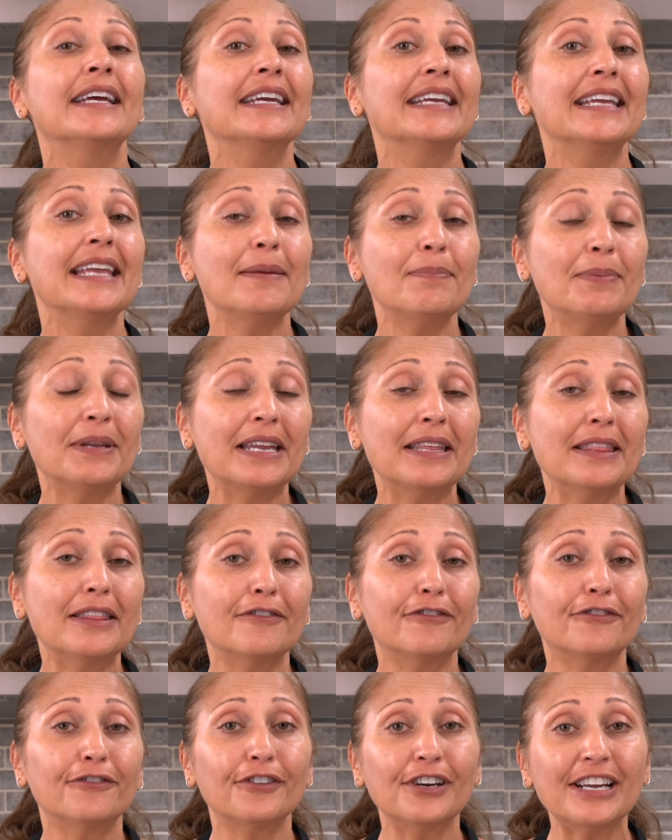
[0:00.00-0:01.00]
Keep it in
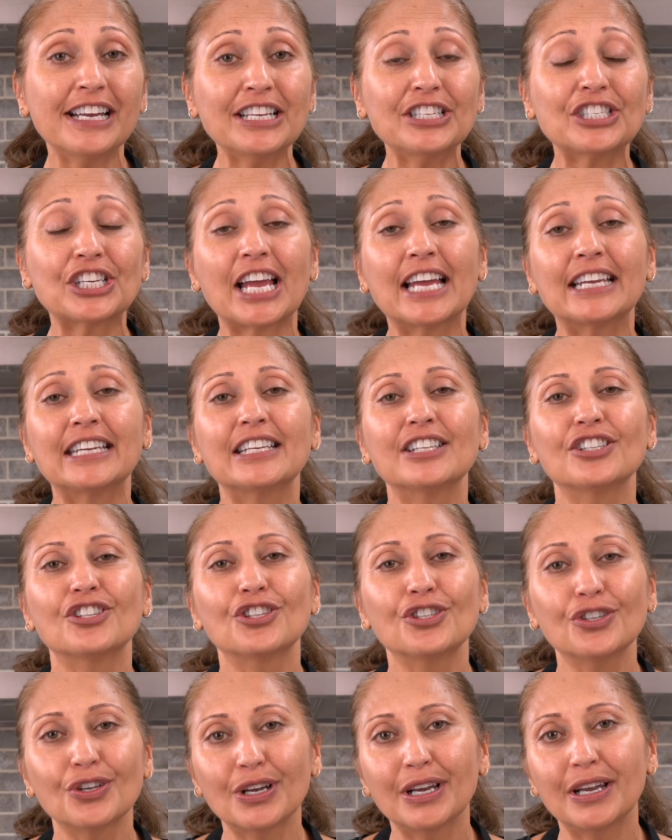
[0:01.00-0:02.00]
the fridge and it
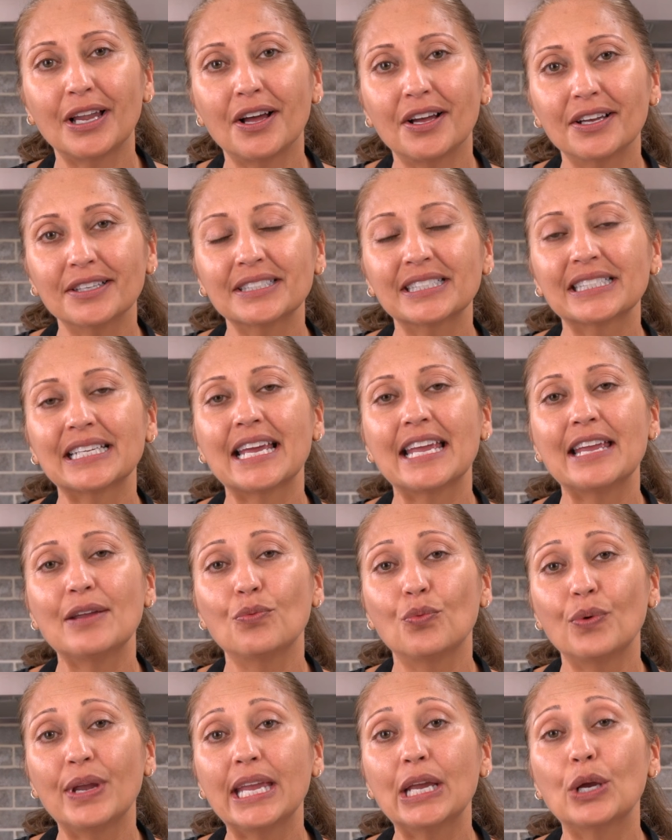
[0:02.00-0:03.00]
should last a
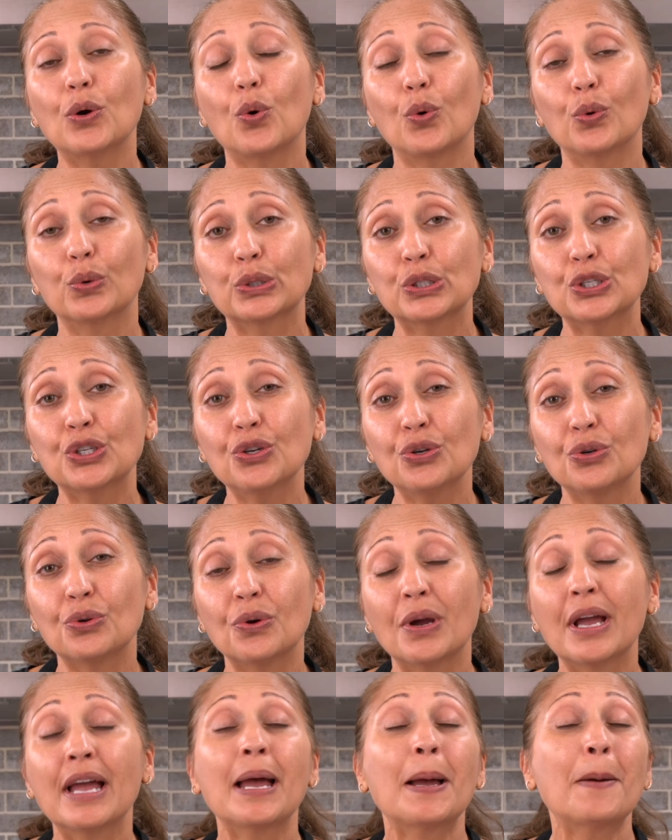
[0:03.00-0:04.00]
week or two.